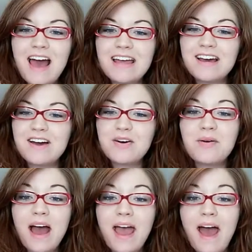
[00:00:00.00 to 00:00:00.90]
I
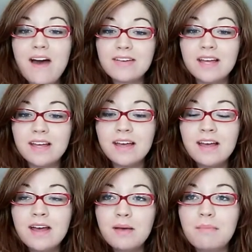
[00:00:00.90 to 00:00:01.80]
know I haven't
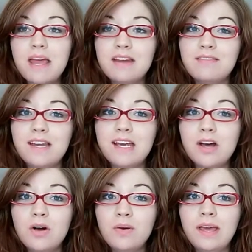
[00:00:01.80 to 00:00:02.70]
made a
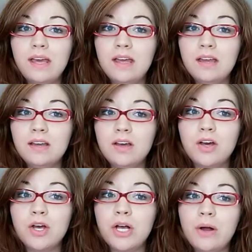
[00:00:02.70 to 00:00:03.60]
video in
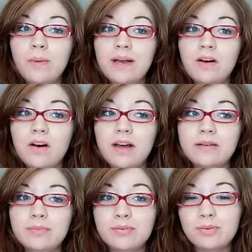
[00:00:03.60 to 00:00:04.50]
going
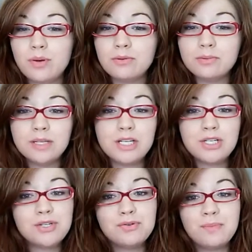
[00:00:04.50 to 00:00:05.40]
on probably
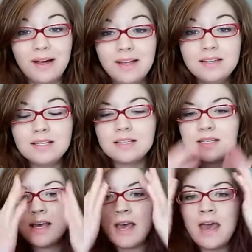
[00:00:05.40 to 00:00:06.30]
2 months,
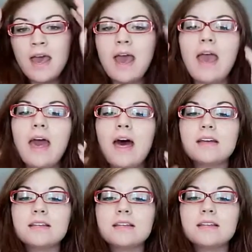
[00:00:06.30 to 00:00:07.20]

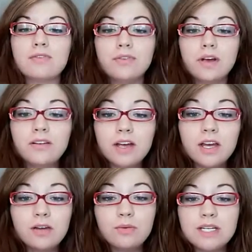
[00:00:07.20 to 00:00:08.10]
and I have a very
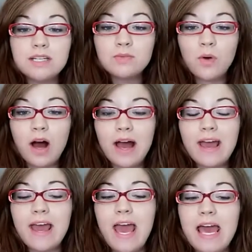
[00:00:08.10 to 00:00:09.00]
good reason
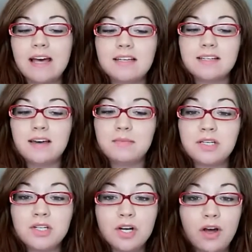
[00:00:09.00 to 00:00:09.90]
why. And
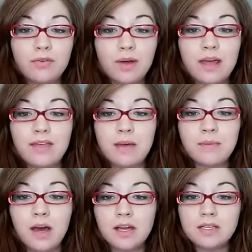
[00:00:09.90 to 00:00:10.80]
to start off with,
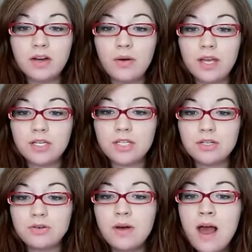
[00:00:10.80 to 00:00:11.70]
I'm kind of going
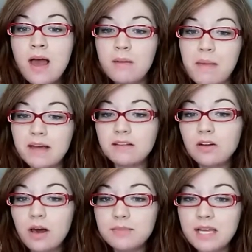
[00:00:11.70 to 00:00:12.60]
to make a
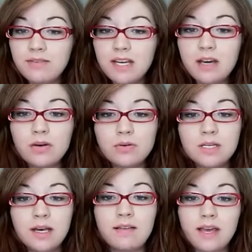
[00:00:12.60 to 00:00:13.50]
little update video
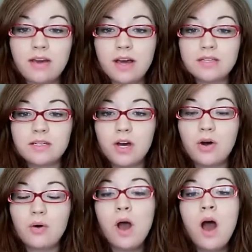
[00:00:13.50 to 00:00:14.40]
to let you guys
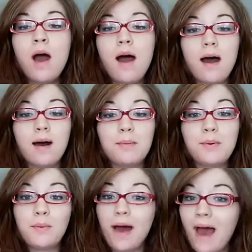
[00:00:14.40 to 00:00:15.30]
know
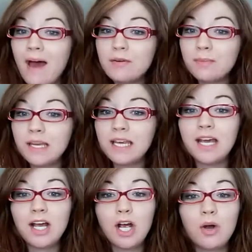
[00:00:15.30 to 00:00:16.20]
why I haven't been
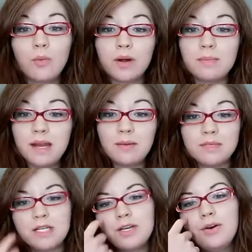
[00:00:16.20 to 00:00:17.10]
here, what I've been
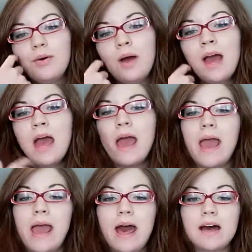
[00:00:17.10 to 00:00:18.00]
up to,
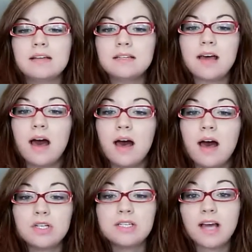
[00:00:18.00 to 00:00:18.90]
and
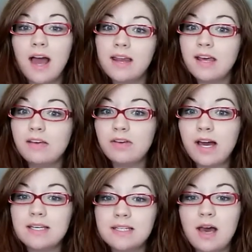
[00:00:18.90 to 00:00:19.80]
just to kind of give you
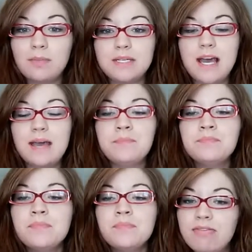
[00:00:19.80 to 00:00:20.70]
guys an update.
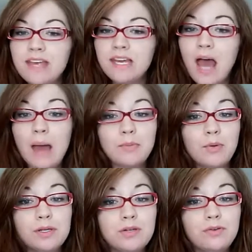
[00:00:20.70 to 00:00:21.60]
And then I'm
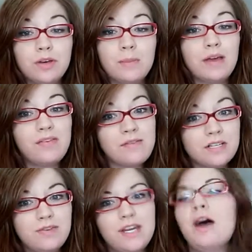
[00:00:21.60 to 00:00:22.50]
going to film a
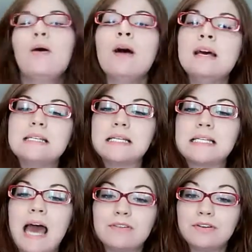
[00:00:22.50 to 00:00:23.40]
favorites video since
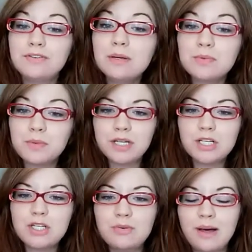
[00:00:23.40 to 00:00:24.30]
I haven't filmed one
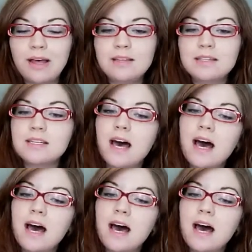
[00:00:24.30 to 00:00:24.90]
in 2 months.